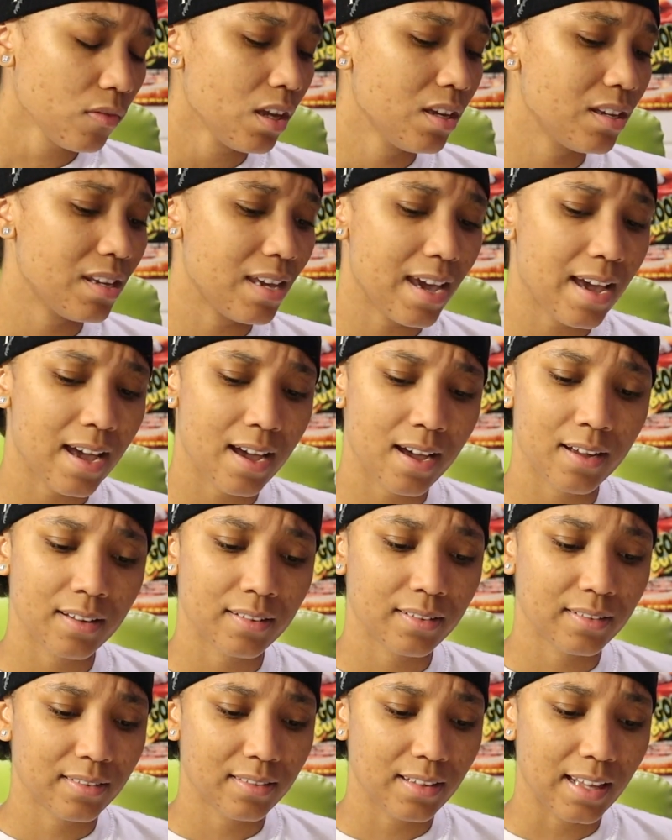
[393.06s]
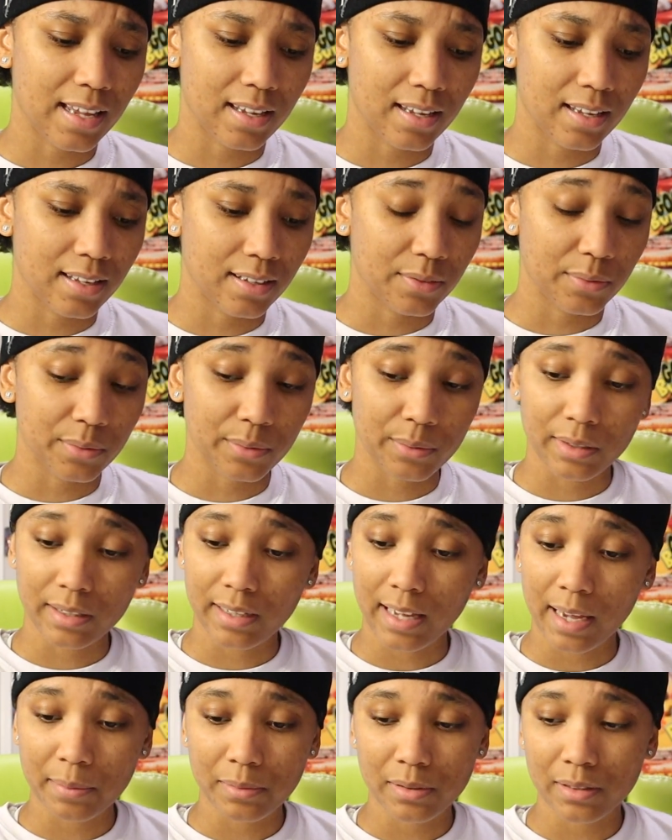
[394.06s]
Yeah, we
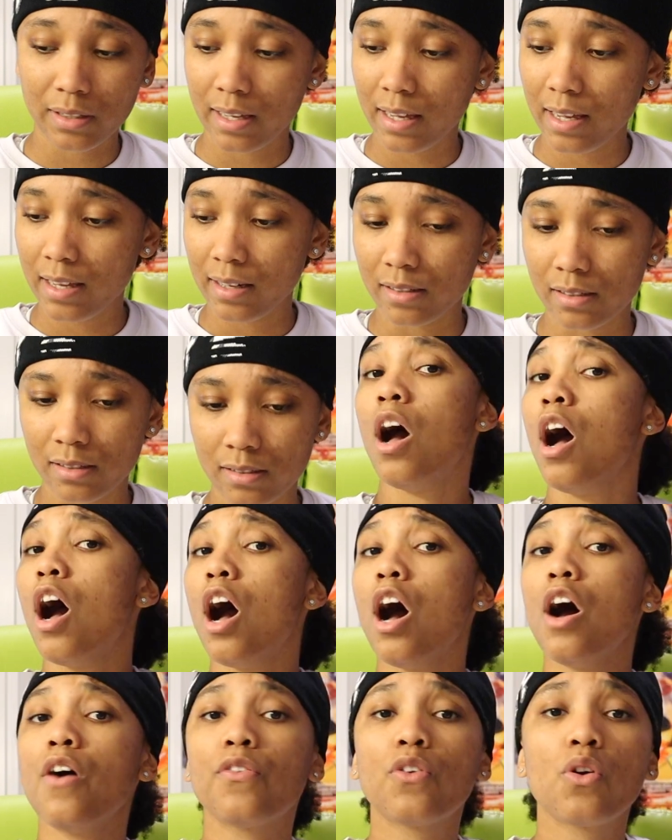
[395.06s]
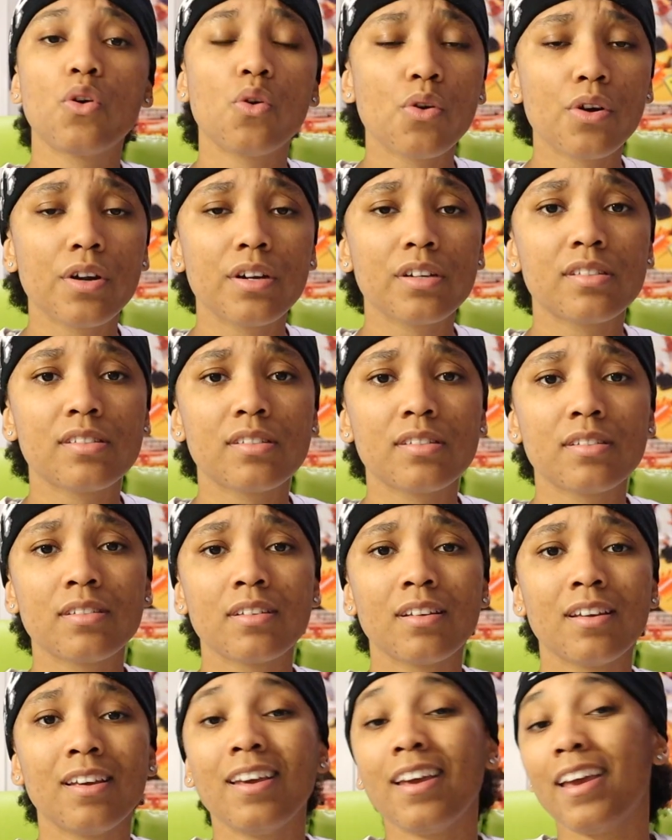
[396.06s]
came to the end, of course.
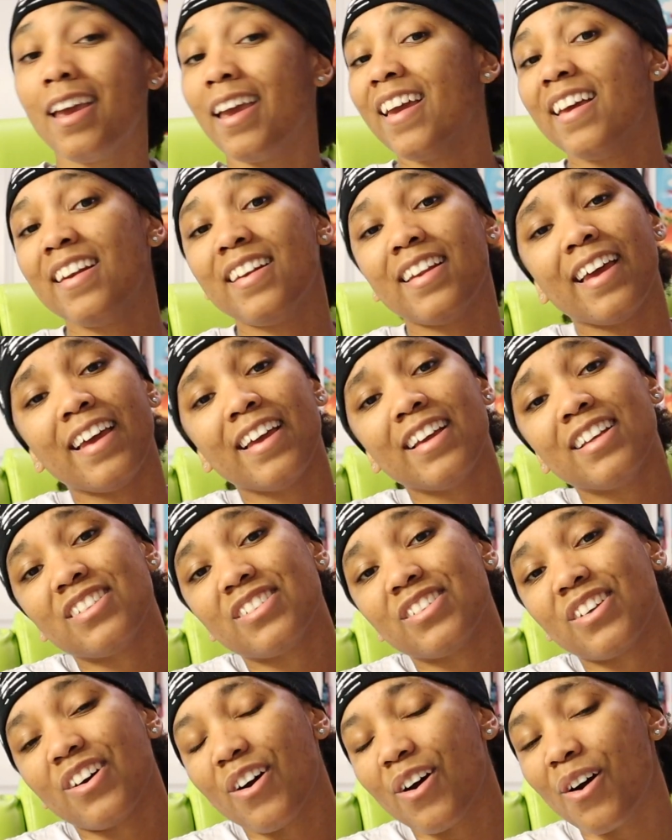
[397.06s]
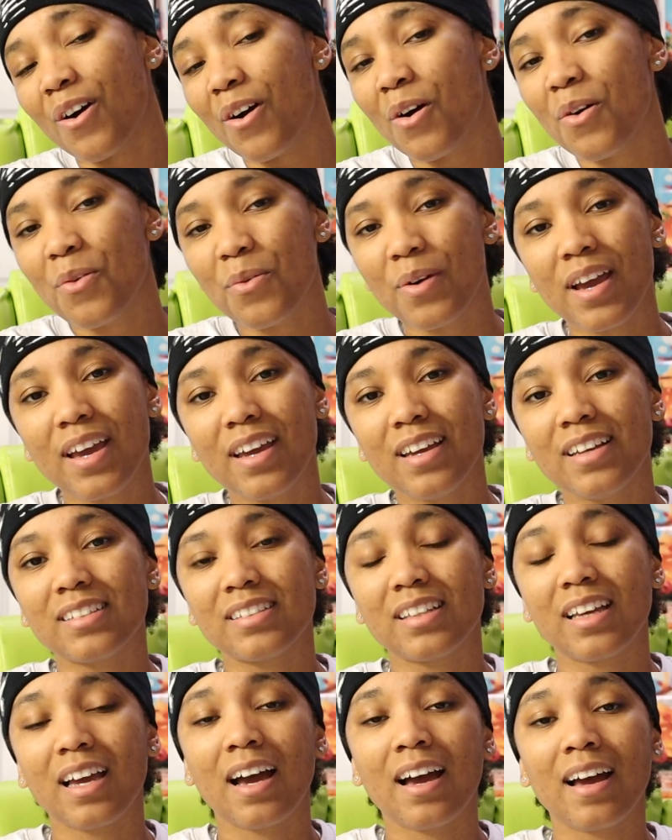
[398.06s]
And as always,
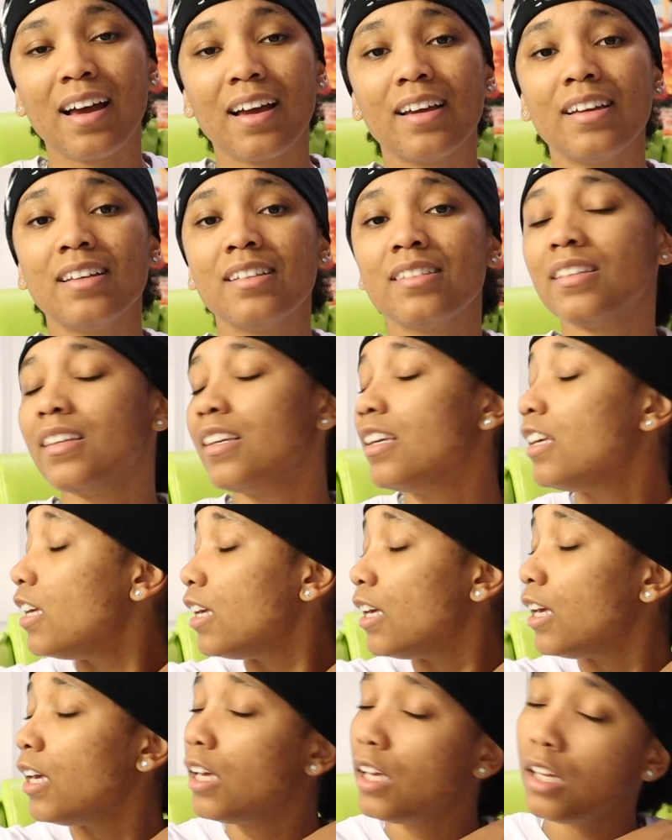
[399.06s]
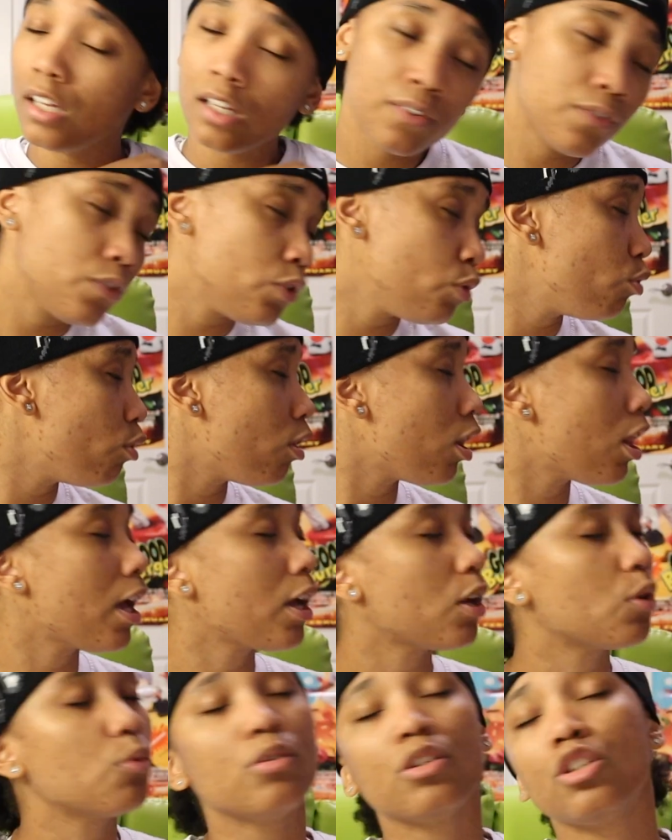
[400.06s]
guys, if you
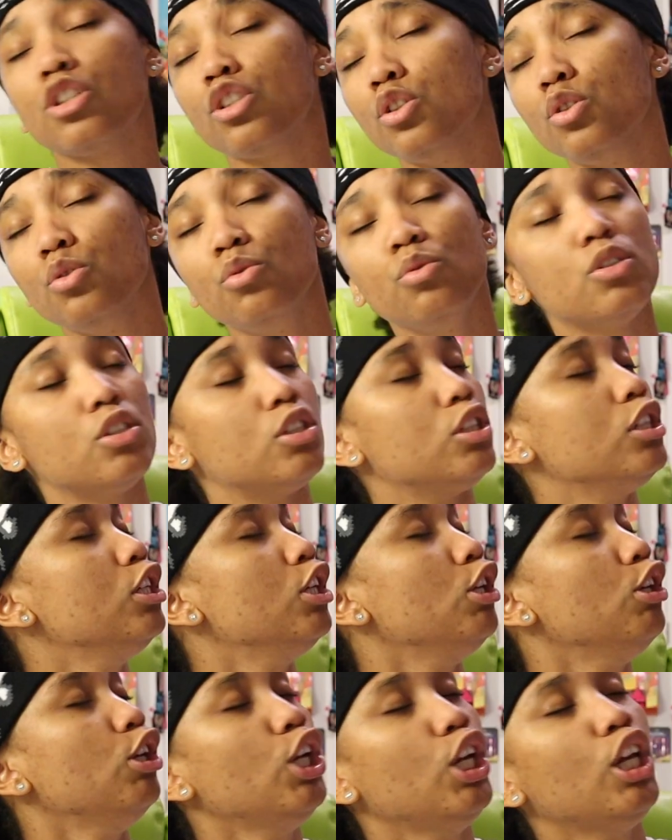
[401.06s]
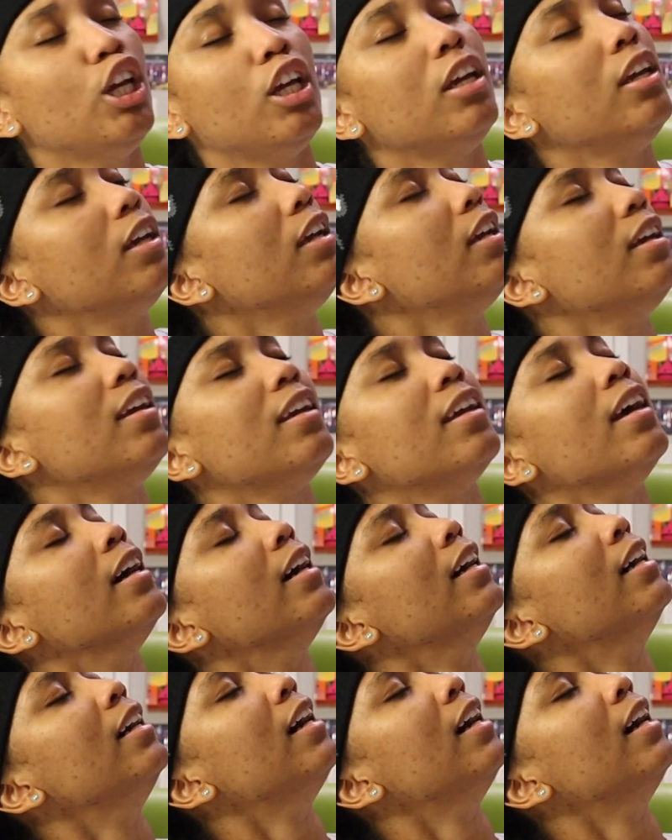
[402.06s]
like what you see,